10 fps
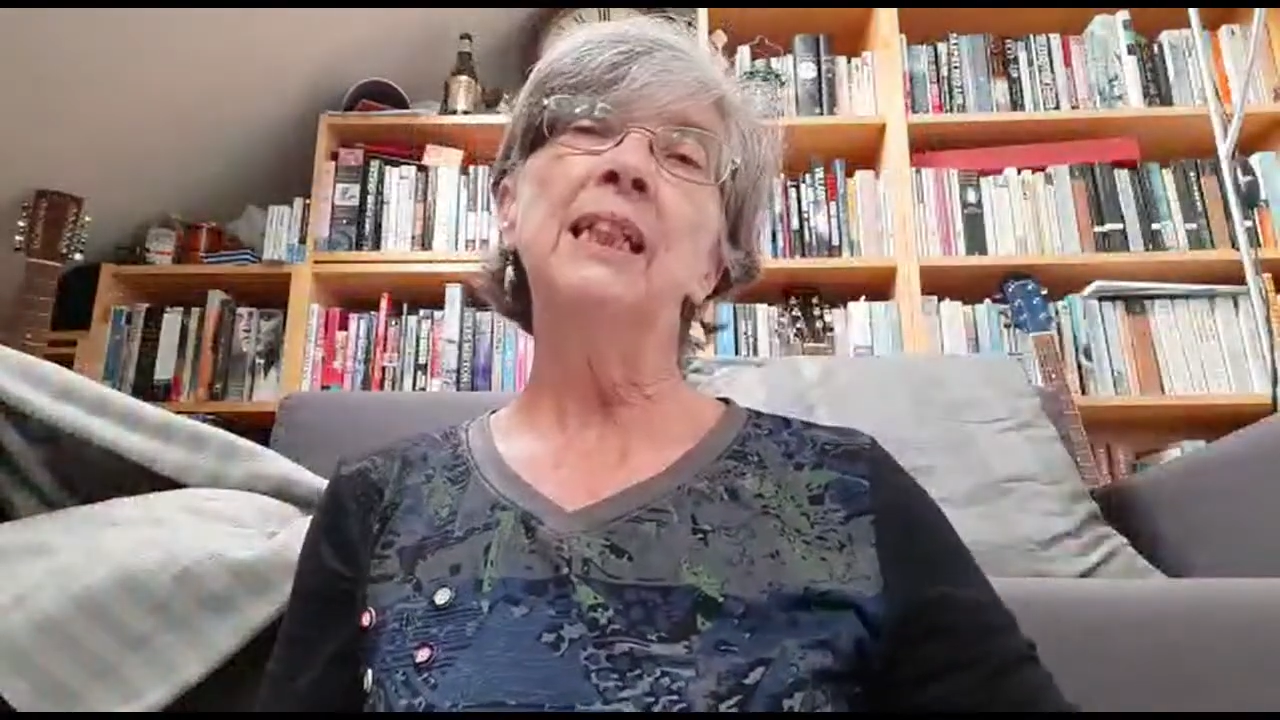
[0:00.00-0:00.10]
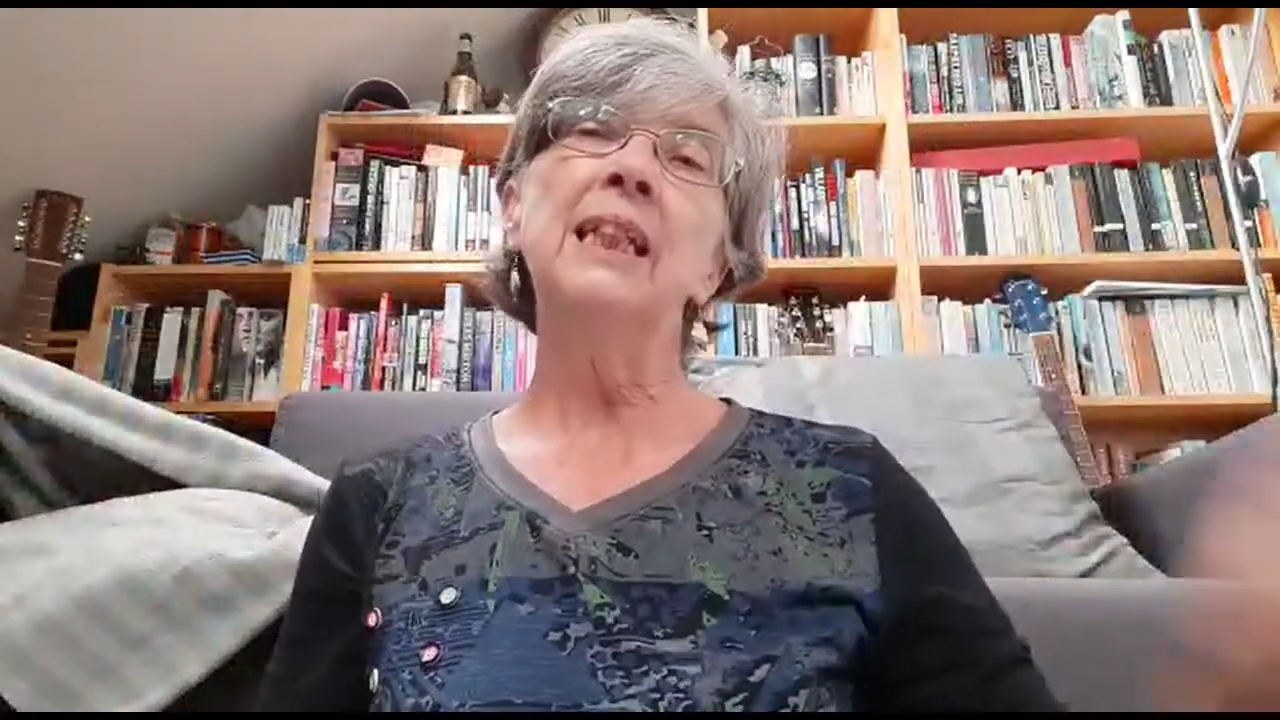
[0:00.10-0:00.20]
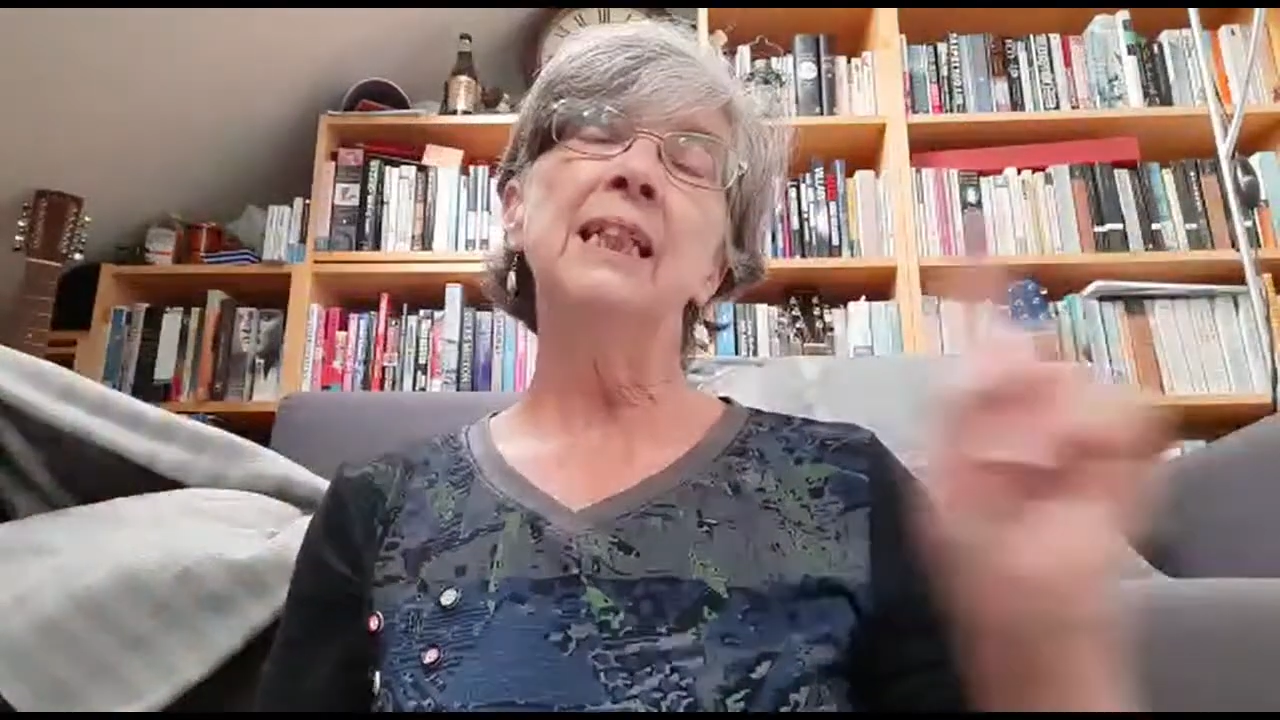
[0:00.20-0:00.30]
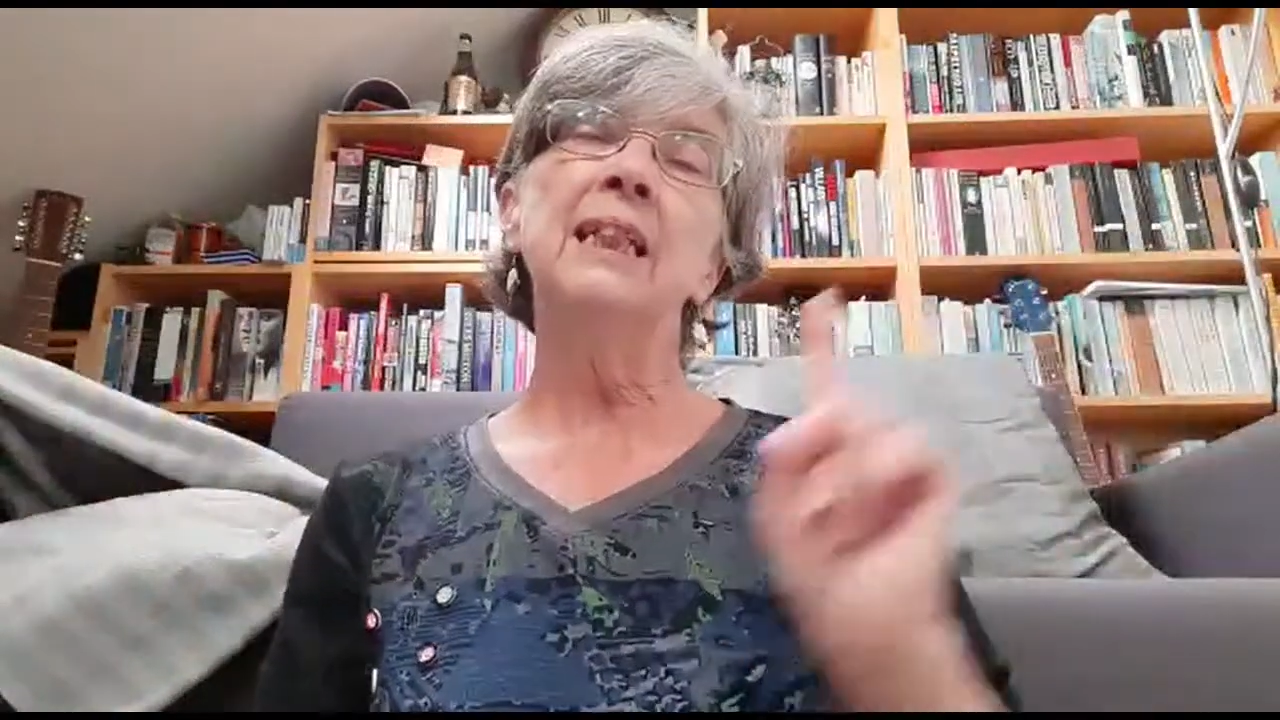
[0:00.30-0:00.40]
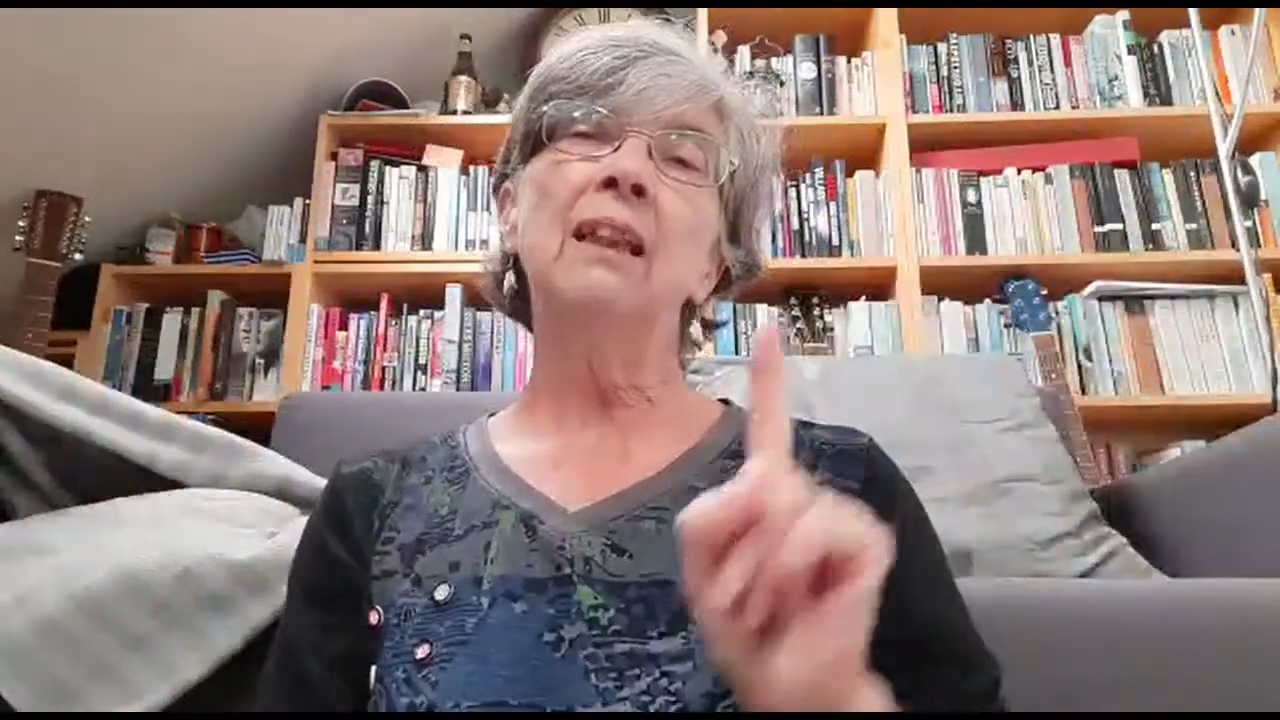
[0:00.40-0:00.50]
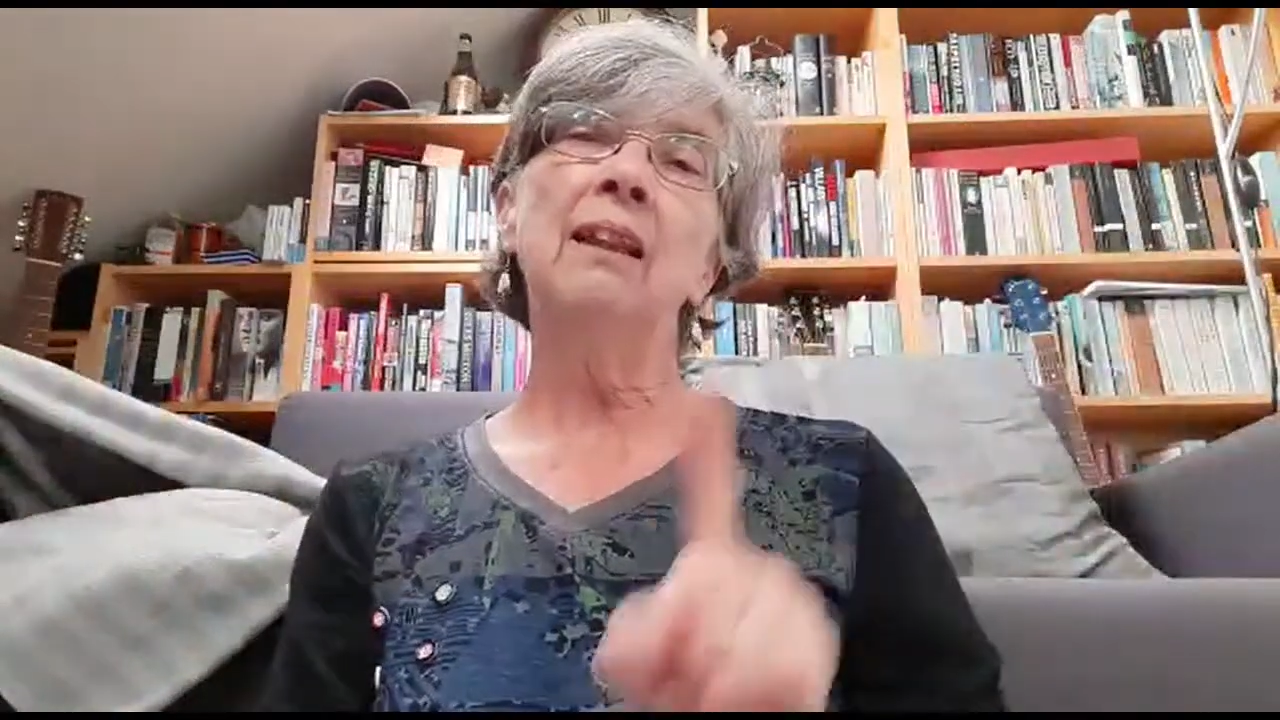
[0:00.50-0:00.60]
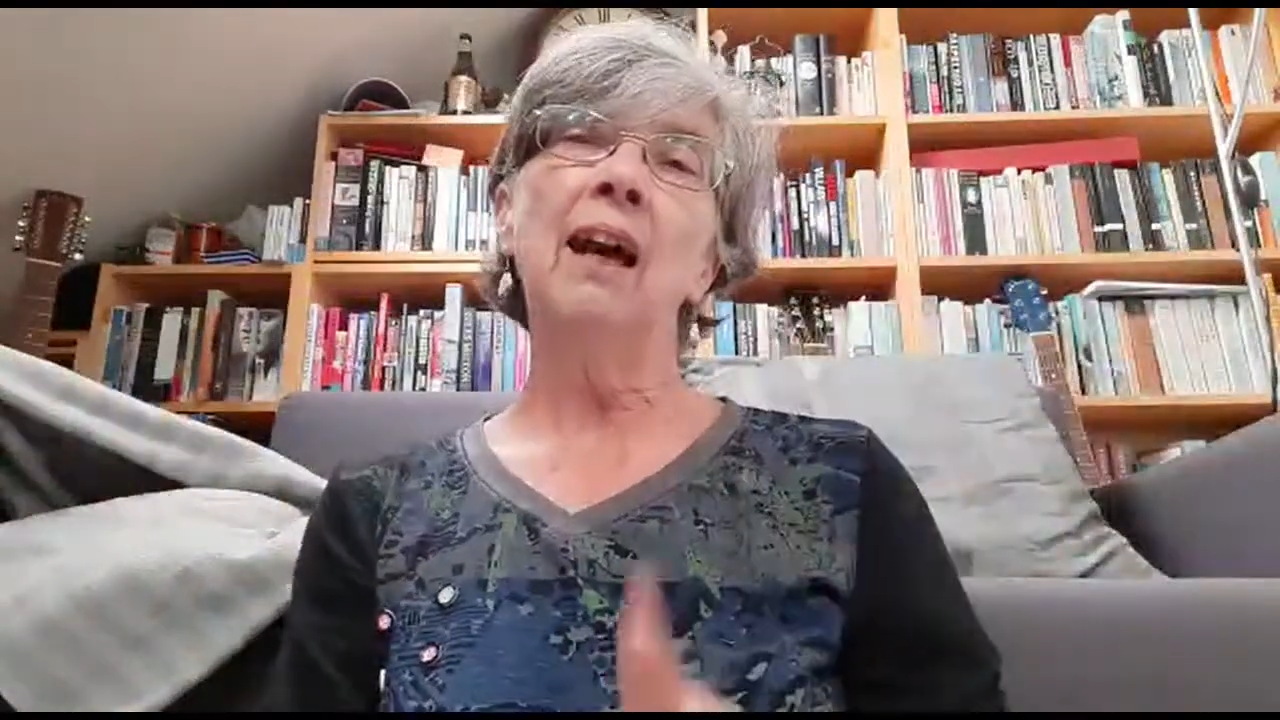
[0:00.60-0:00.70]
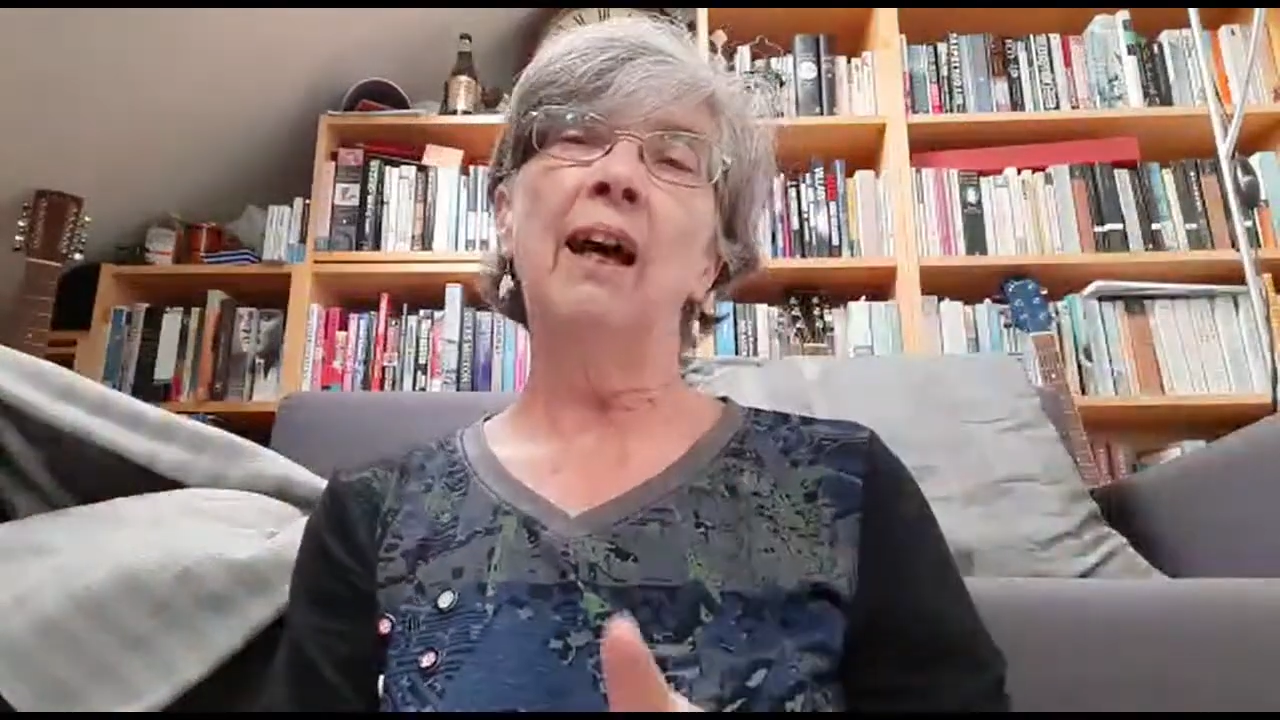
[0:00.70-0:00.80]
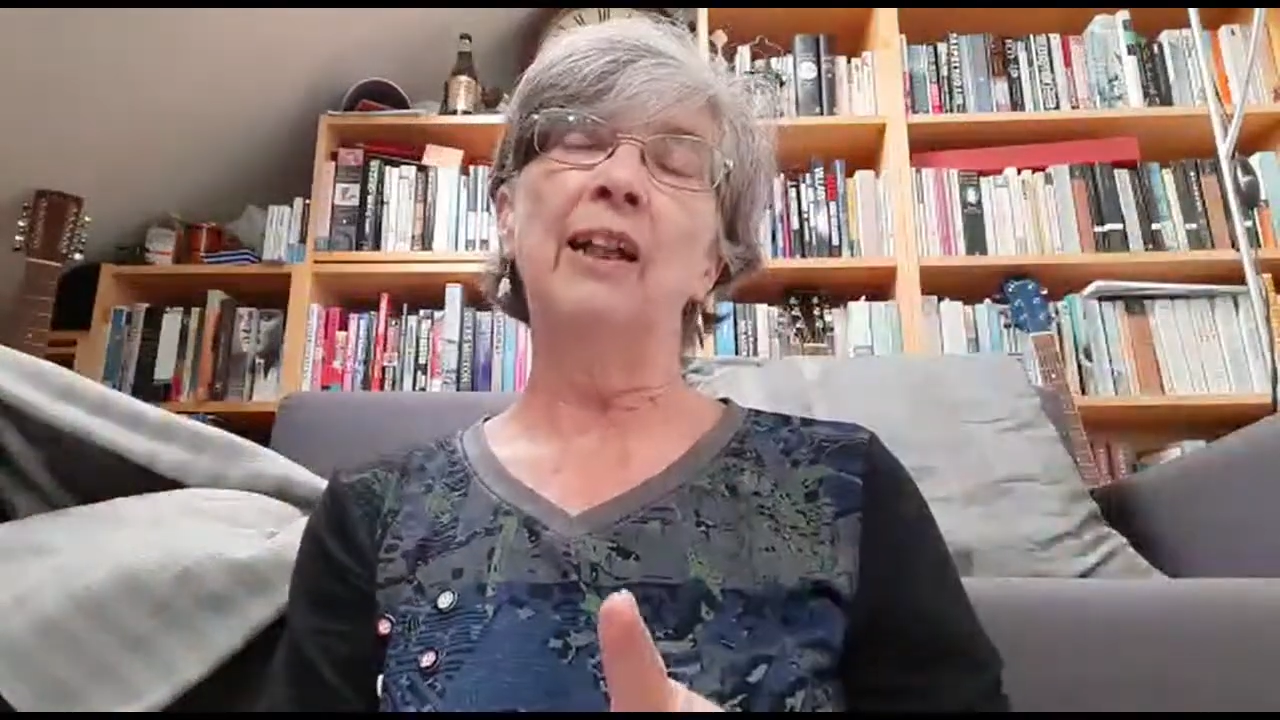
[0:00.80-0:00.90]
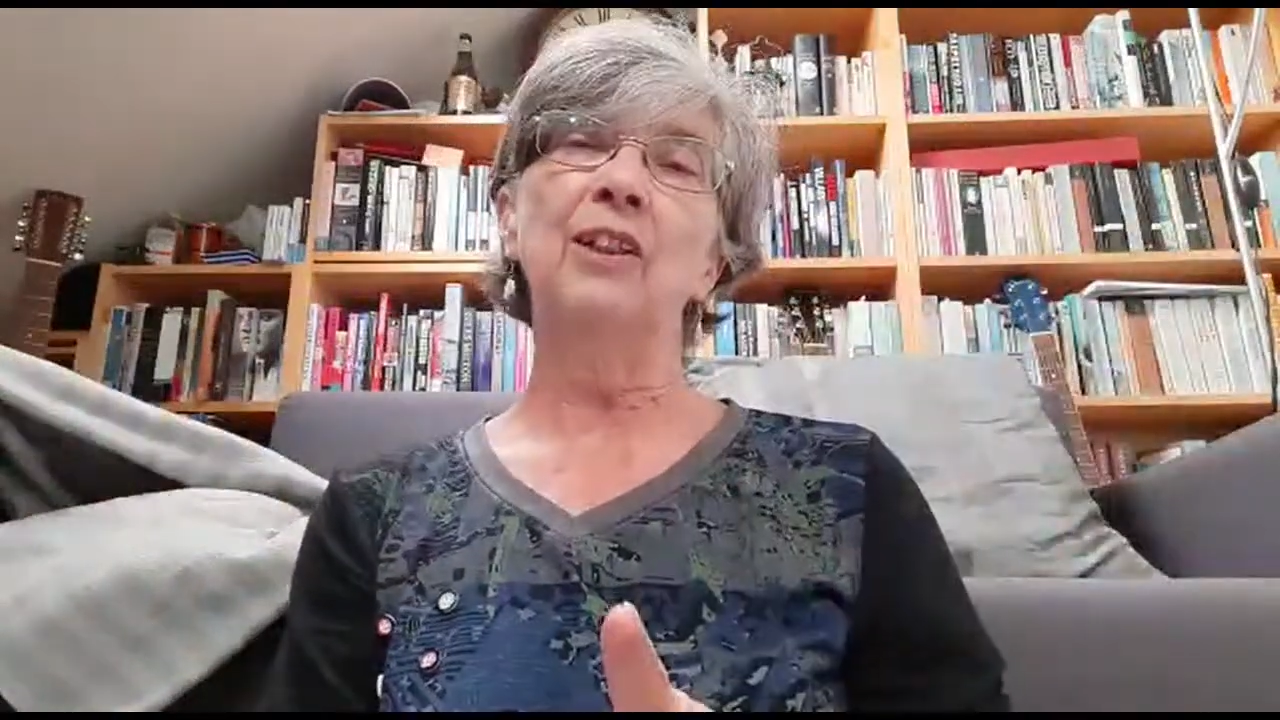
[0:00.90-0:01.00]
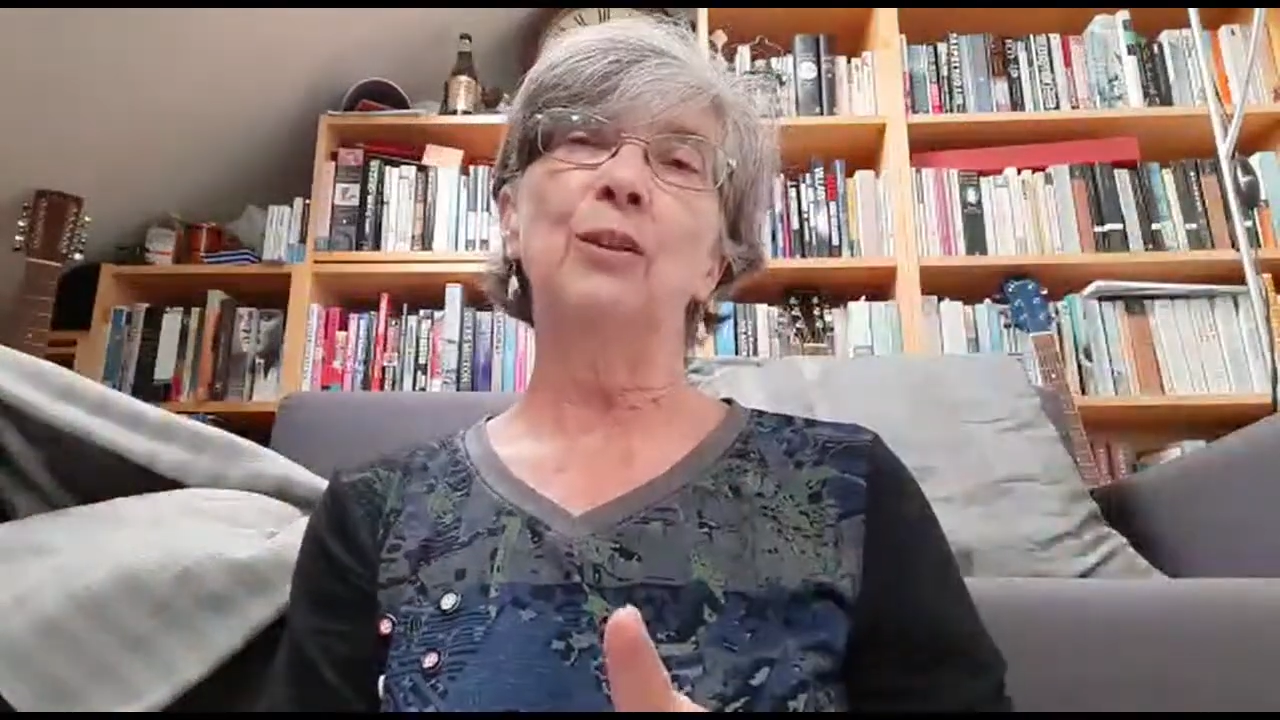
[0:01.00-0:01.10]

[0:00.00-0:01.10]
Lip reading: he did that